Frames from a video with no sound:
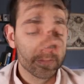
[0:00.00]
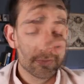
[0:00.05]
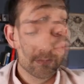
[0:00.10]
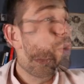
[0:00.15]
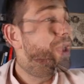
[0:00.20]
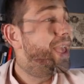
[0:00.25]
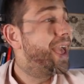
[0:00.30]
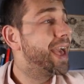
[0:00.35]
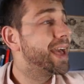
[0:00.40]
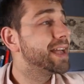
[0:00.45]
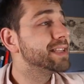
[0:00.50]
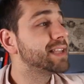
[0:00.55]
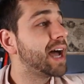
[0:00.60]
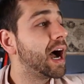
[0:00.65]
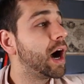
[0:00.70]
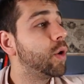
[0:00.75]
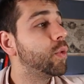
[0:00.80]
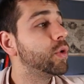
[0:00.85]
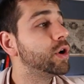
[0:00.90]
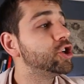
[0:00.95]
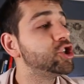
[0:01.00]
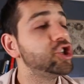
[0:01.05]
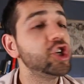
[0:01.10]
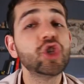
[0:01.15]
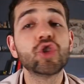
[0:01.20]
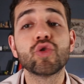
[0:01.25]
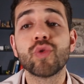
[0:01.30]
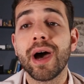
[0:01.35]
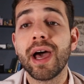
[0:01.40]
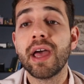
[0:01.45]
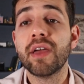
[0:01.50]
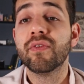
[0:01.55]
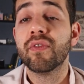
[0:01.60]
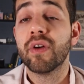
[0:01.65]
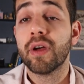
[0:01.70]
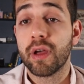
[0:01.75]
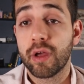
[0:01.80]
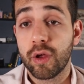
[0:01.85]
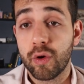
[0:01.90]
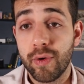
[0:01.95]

We had our G drive.